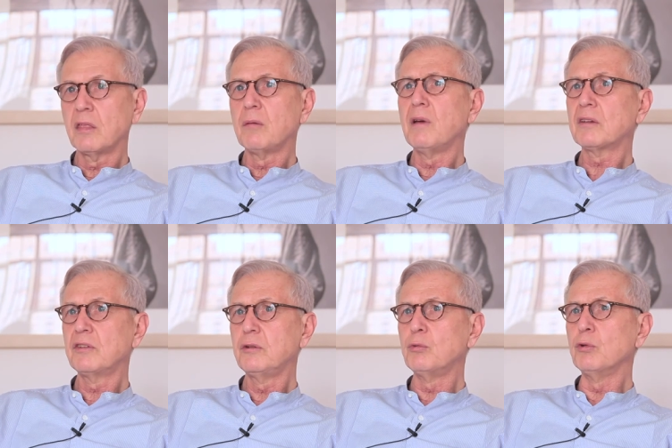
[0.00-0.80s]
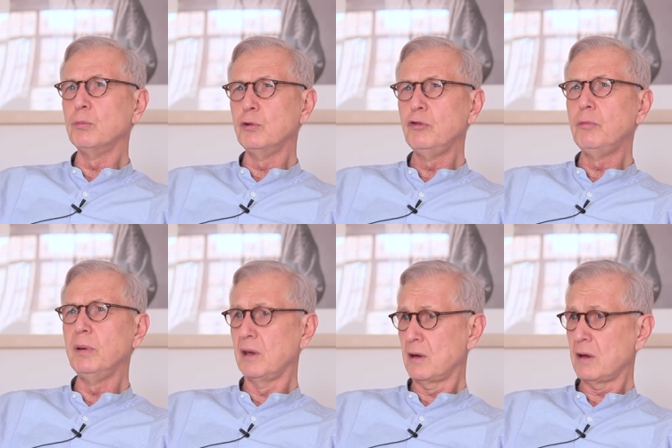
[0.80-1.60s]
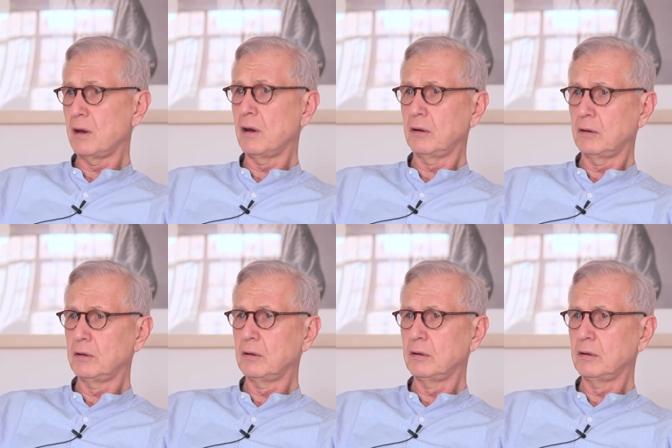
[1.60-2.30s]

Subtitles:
The magazine will move beyond